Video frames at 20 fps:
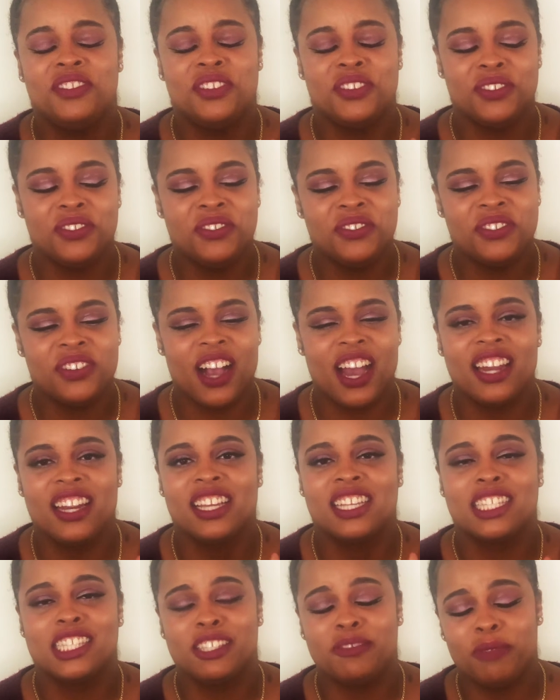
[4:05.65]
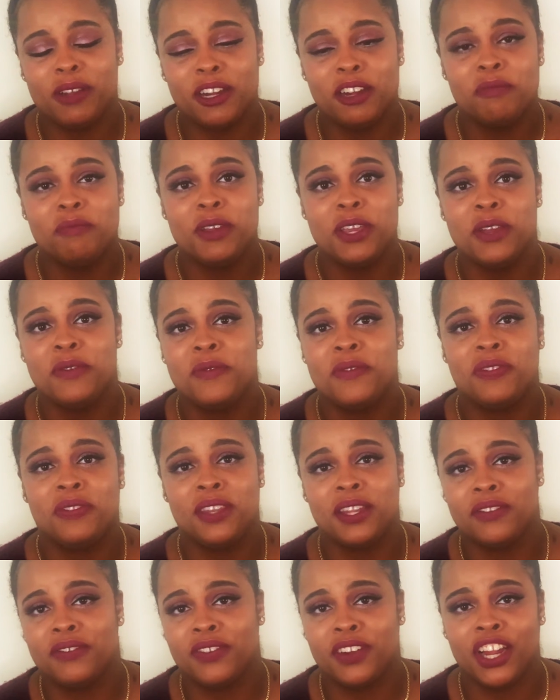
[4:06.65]
do try to experiment
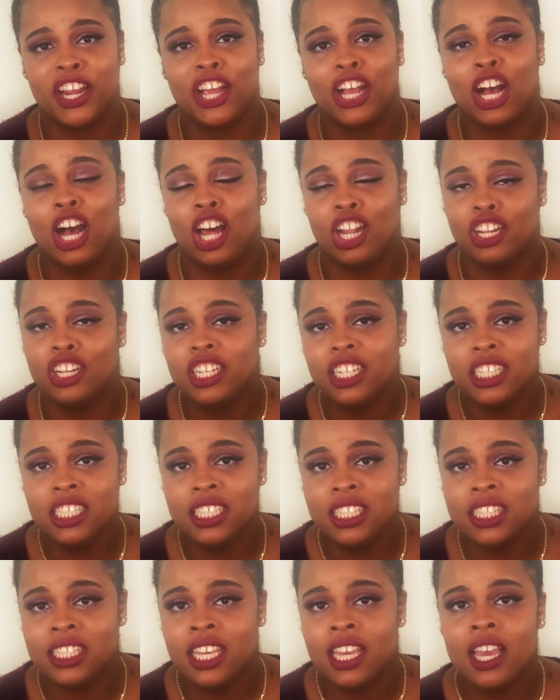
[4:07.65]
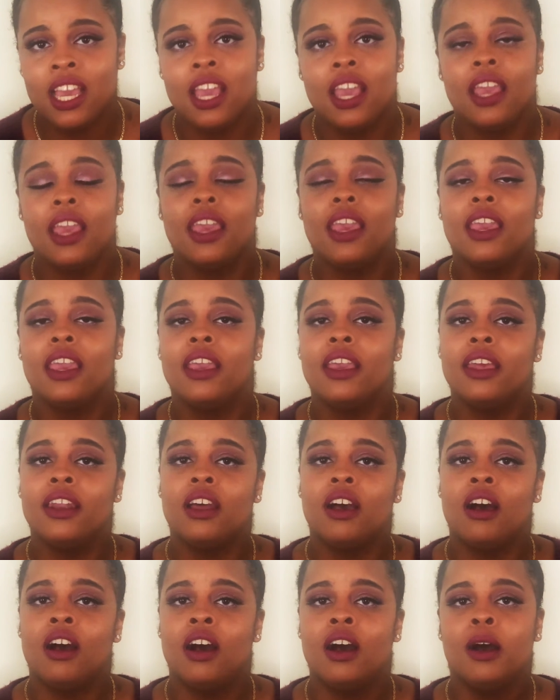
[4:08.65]
with different colors in
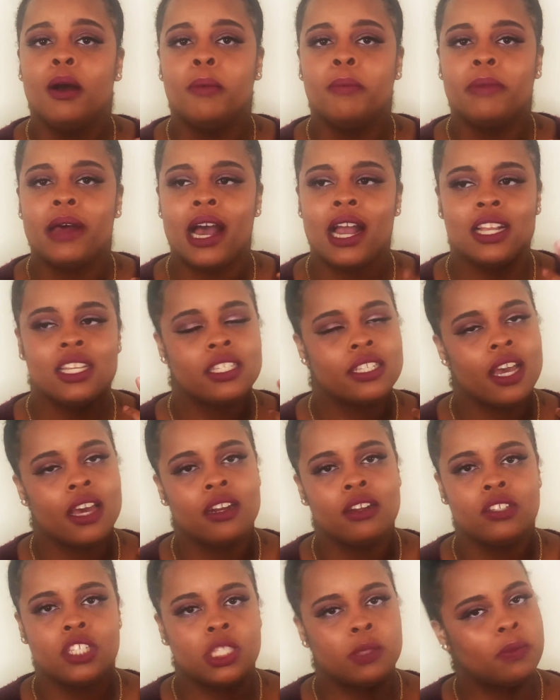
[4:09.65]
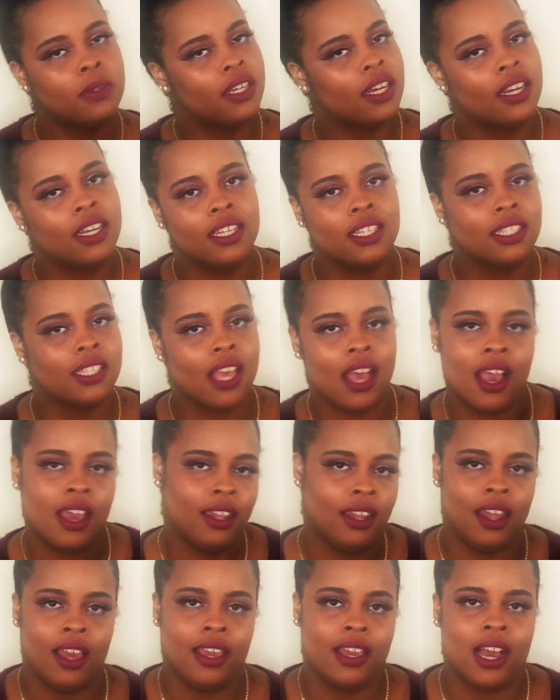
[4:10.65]
eyeshadow just because
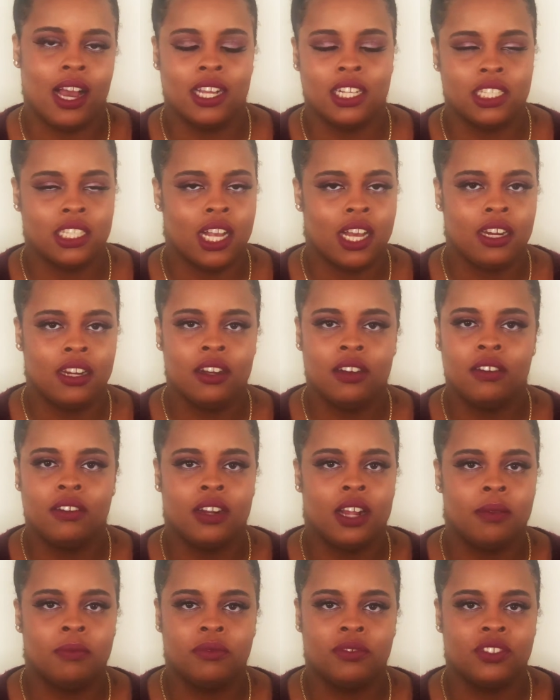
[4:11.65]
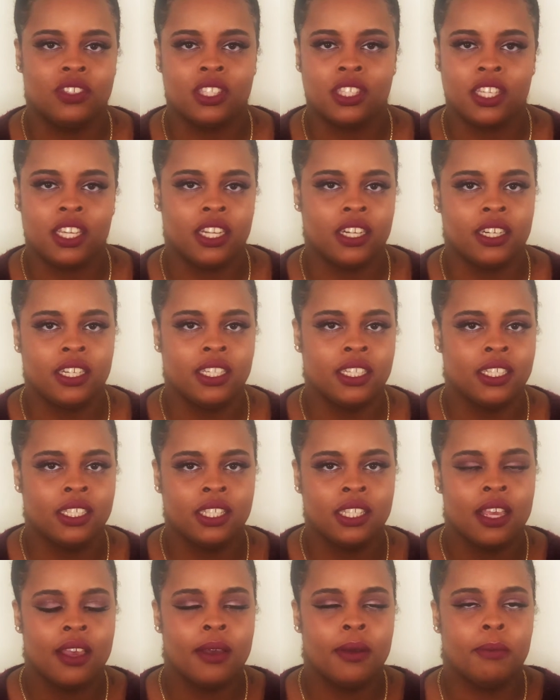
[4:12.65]
I like eyeshadow. I'm just
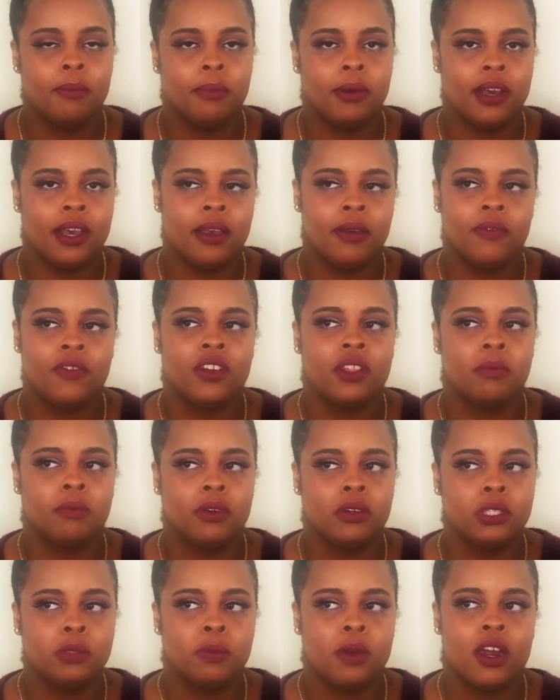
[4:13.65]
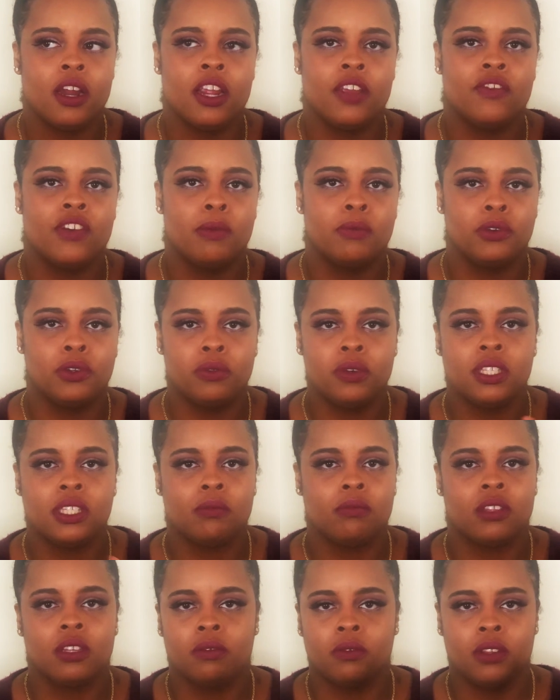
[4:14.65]
curious. But for the most part, if I'm doing
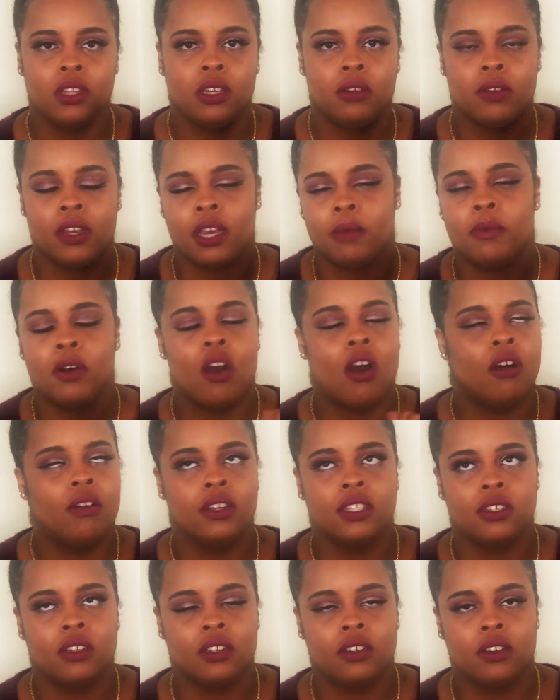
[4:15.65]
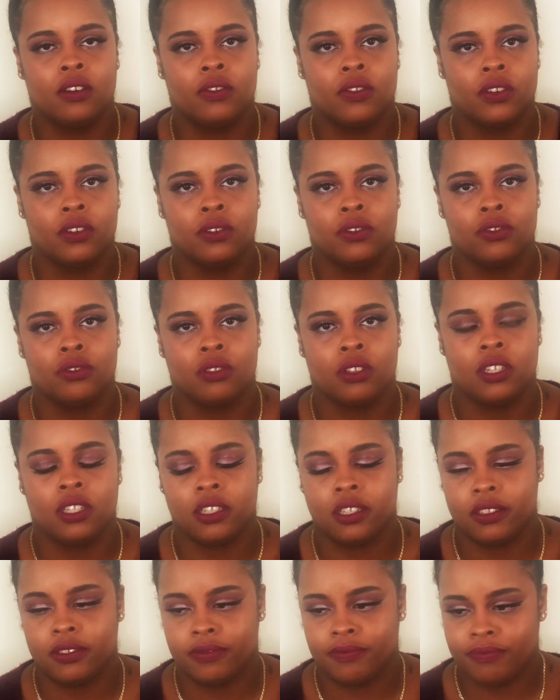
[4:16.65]
something really quick, I'm always going to go for a neutral
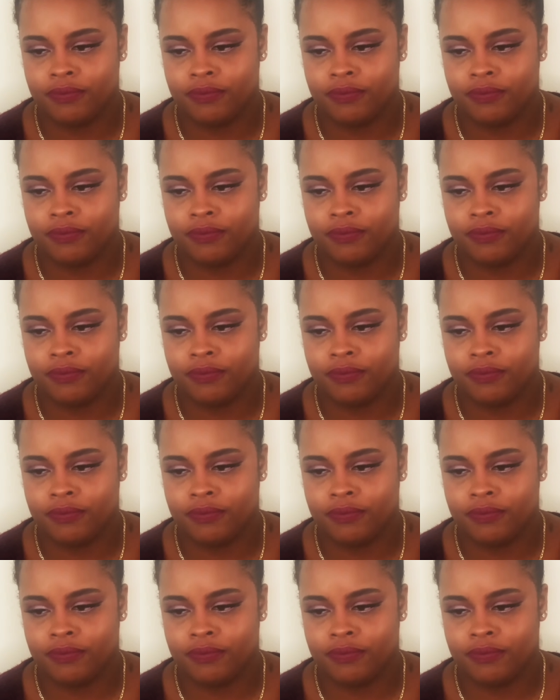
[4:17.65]
look.